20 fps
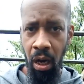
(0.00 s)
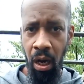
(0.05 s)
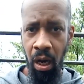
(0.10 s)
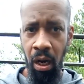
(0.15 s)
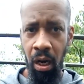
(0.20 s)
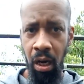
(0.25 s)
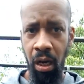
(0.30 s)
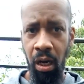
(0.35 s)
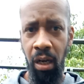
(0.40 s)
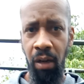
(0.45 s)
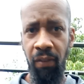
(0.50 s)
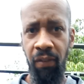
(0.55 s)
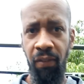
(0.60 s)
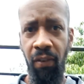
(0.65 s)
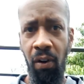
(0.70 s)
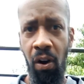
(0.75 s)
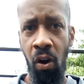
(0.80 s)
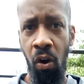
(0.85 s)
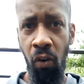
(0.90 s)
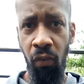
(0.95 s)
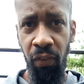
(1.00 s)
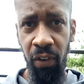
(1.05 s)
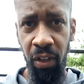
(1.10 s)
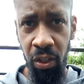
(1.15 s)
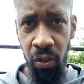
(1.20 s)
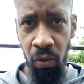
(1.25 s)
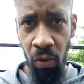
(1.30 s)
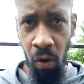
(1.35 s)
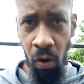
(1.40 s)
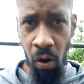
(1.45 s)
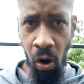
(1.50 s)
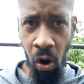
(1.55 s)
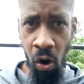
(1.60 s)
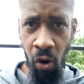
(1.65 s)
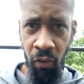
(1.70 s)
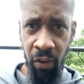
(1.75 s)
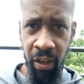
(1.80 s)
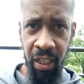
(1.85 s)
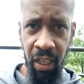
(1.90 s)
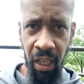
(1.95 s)
Uh, Hopefully, you all
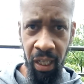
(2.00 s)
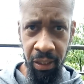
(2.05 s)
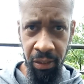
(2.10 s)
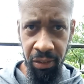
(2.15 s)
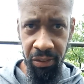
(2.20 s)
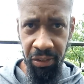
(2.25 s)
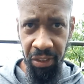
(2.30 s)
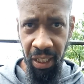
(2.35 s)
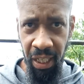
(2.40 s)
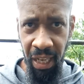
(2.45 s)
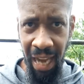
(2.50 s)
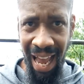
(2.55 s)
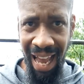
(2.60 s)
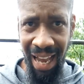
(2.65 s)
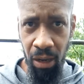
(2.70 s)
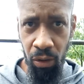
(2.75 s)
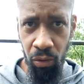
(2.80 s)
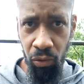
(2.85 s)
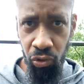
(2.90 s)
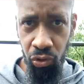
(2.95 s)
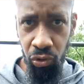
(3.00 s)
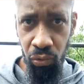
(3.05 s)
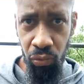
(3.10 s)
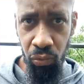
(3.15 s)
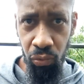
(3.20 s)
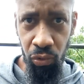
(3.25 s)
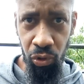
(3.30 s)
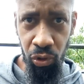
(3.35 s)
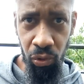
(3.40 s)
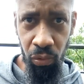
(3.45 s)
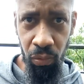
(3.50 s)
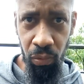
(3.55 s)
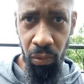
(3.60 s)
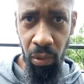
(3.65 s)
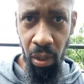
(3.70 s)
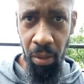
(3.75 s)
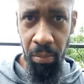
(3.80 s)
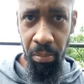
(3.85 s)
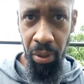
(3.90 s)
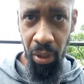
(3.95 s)
already understand how to do
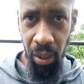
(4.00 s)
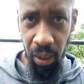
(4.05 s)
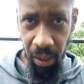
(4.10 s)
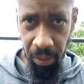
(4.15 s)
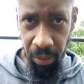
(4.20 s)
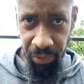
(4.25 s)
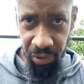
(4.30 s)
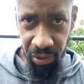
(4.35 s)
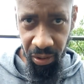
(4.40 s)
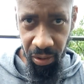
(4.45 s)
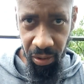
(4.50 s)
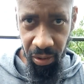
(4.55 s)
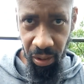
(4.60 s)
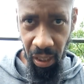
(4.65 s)
pull-ups.